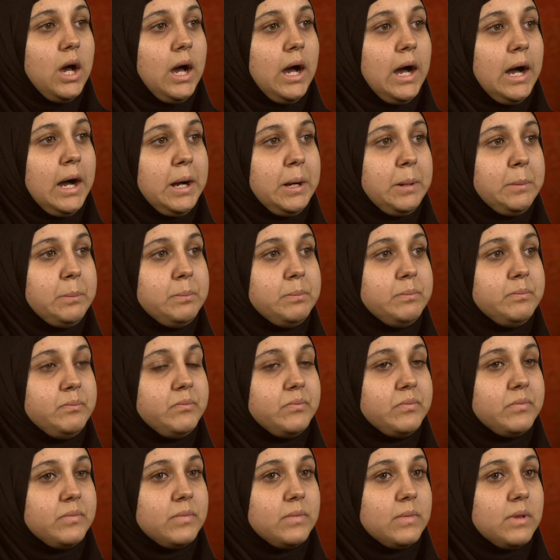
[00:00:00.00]
My
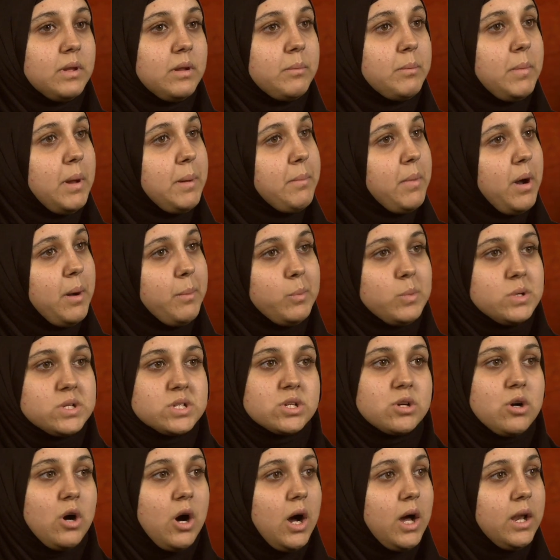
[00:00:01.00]
mom
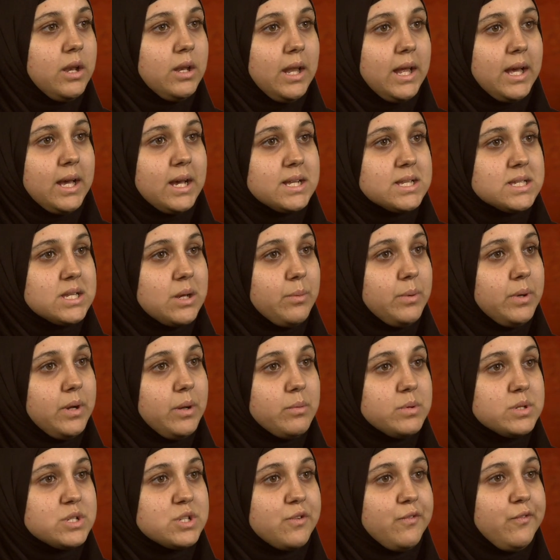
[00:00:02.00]
was gone, like I said, when
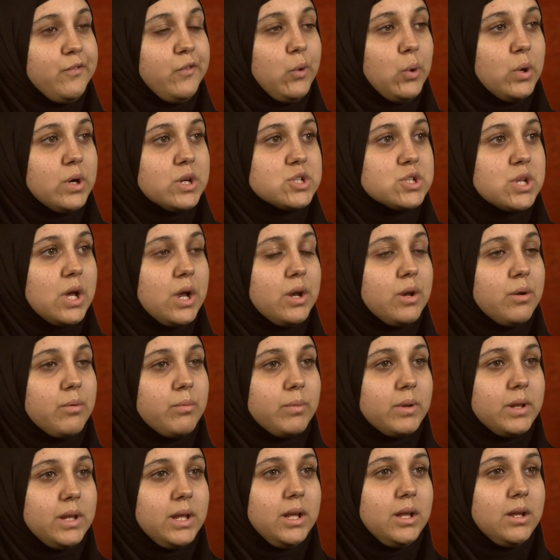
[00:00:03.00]
I was 4, so I didn't
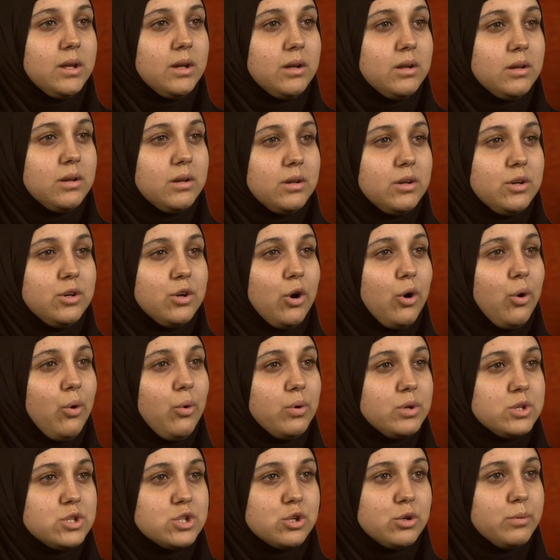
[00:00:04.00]
really
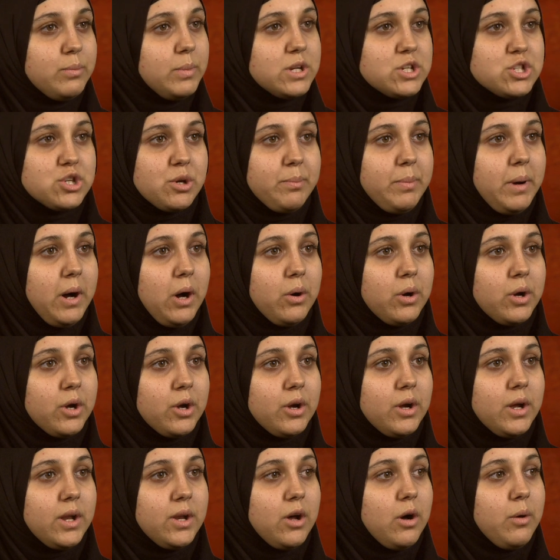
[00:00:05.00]
know too much about
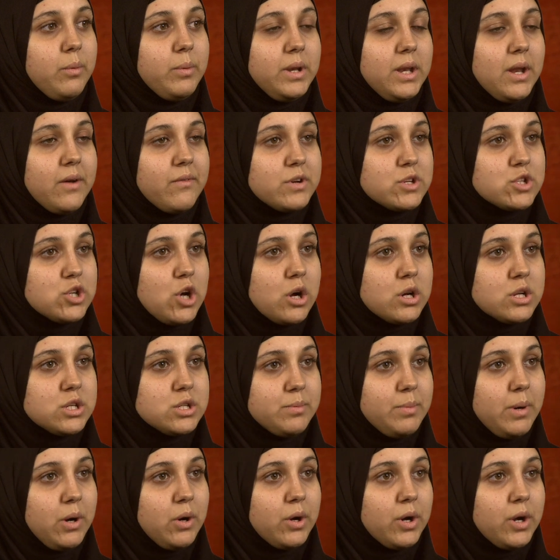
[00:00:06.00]
her at all. We never talked
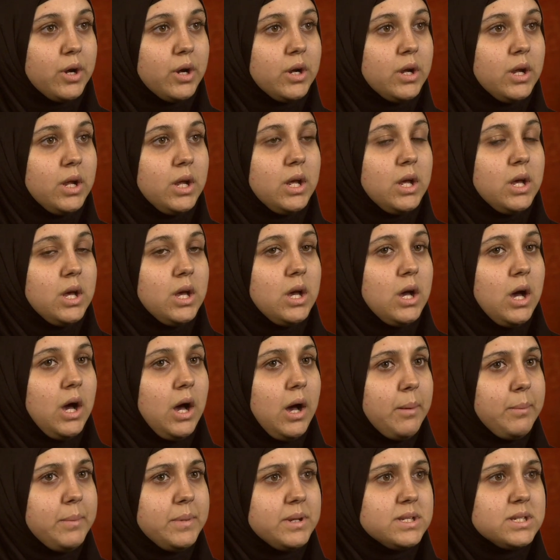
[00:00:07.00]
about her
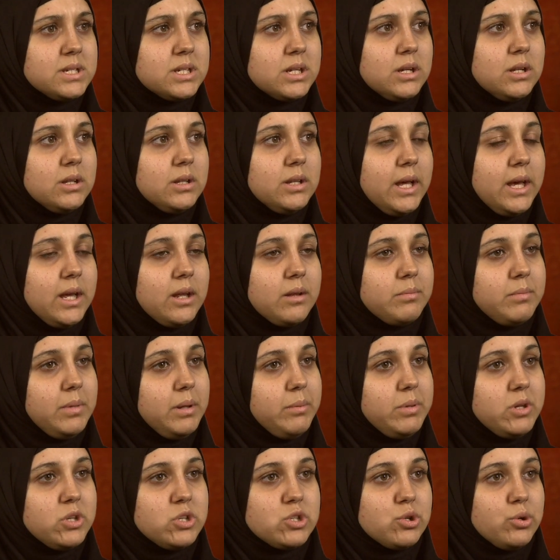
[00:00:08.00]
until like
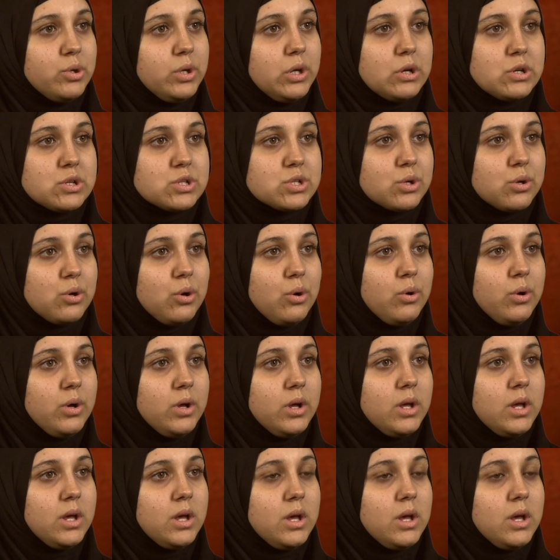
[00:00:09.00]
maybe 2 years ago.